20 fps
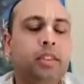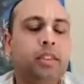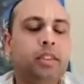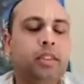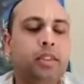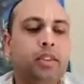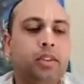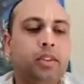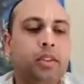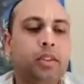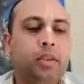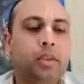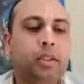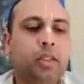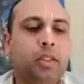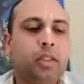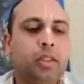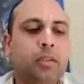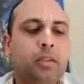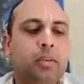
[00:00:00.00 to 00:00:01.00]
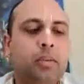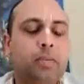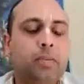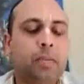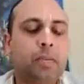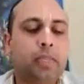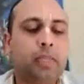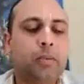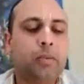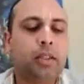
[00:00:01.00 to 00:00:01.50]
So
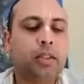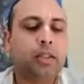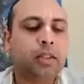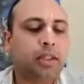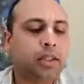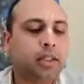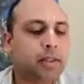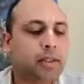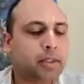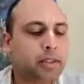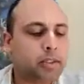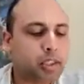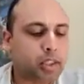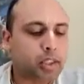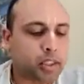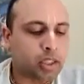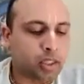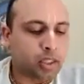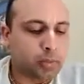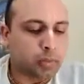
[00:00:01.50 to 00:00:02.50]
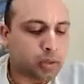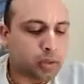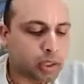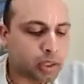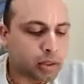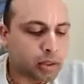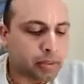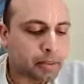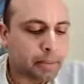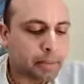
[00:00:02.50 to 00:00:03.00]
one day in Jagannath Puri,